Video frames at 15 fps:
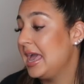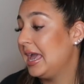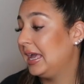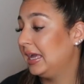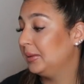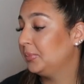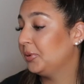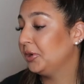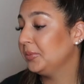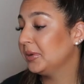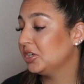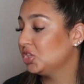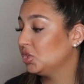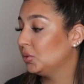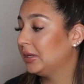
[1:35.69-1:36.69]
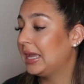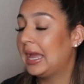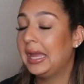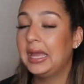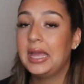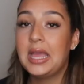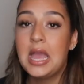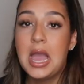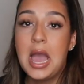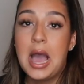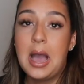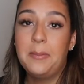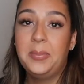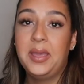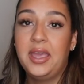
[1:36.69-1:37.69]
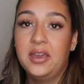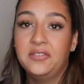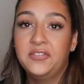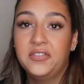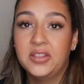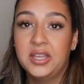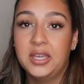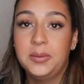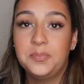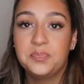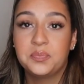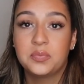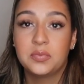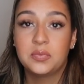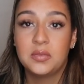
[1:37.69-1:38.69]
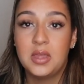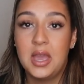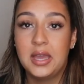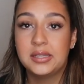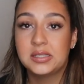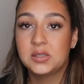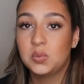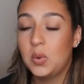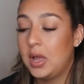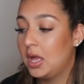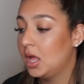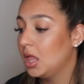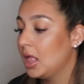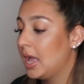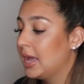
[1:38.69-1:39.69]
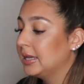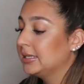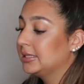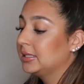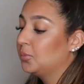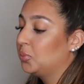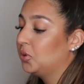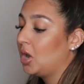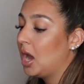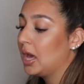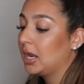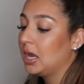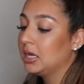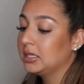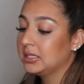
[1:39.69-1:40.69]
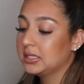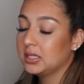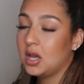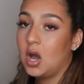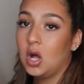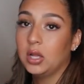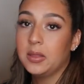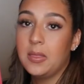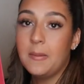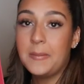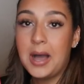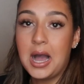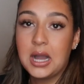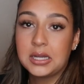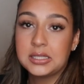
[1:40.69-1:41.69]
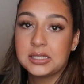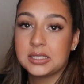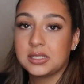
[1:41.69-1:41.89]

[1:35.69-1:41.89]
and pretty much you get a pamphlet as well as the products all in the box.